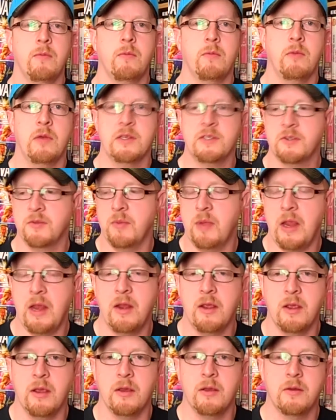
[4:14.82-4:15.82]

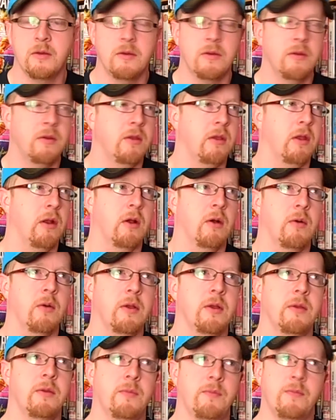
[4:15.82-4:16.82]
WrestleMania. You know,
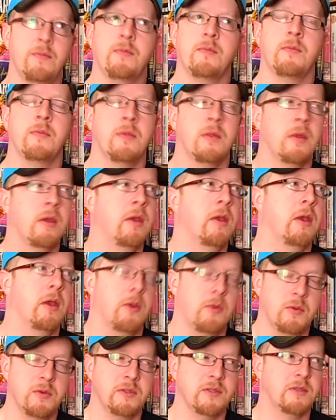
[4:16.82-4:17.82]
it
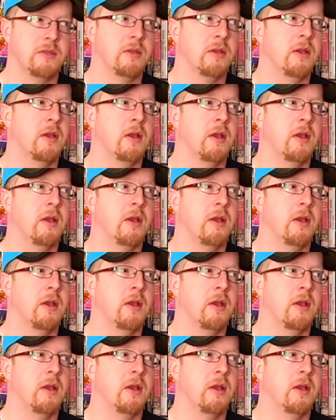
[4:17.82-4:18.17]
was